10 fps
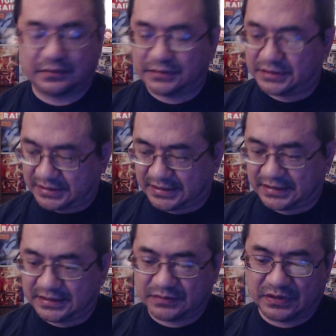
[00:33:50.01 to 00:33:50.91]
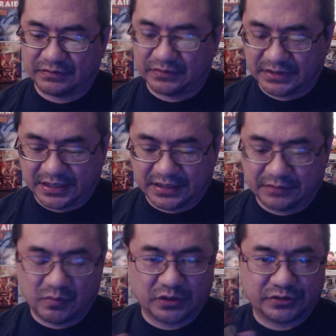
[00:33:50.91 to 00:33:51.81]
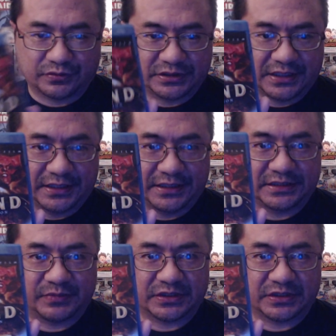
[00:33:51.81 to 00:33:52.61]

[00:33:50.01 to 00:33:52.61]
I understand it's probably catering more towards kids,